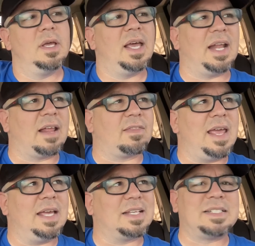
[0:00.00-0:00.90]
And I
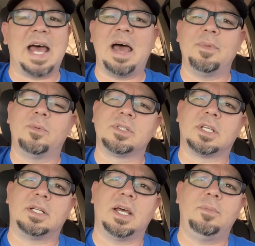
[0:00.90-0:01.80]
think at the time it was the
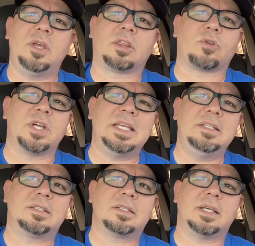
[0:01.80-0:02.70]
W3s,